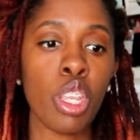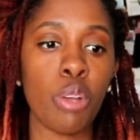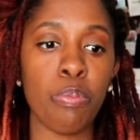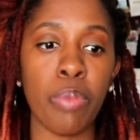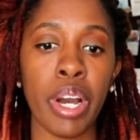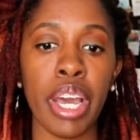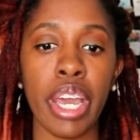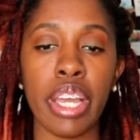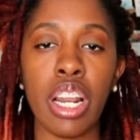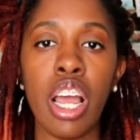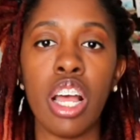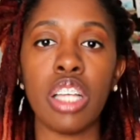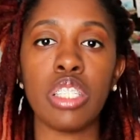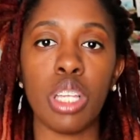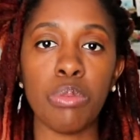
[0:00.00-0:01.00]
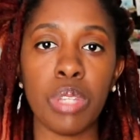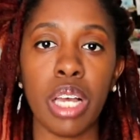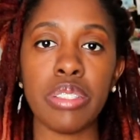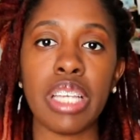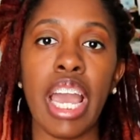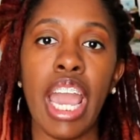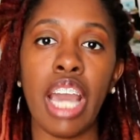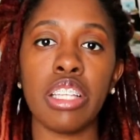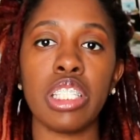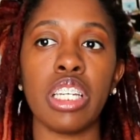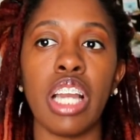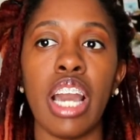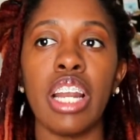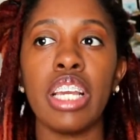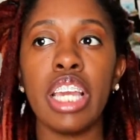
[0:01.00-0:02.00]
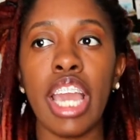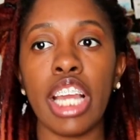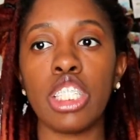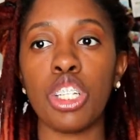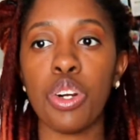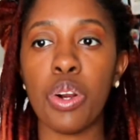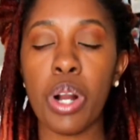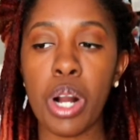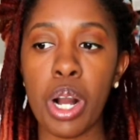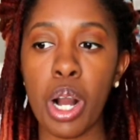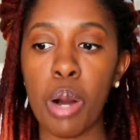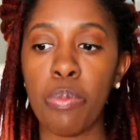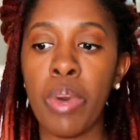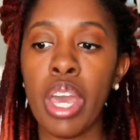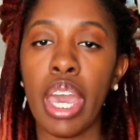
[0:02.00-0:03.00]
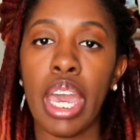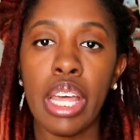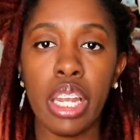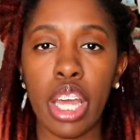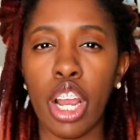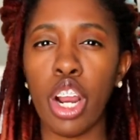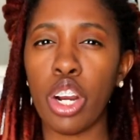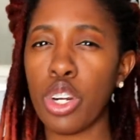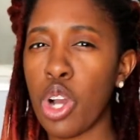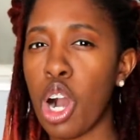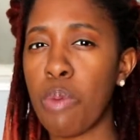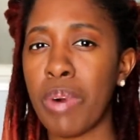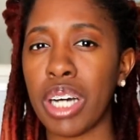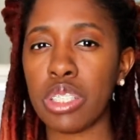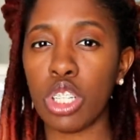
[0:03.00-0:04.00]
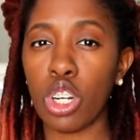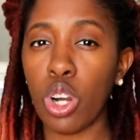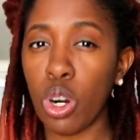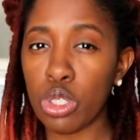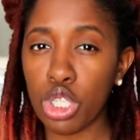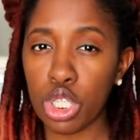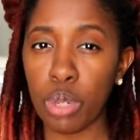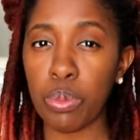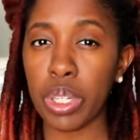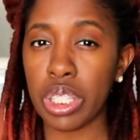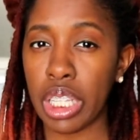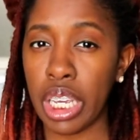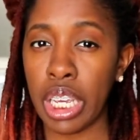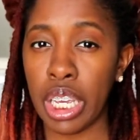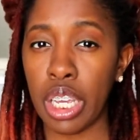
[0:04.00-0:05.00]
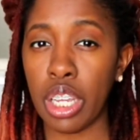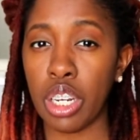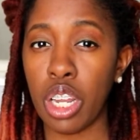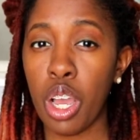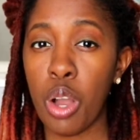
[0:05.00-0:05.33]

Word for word: but sometimes I have to kind of catch her up and let her know about the culture within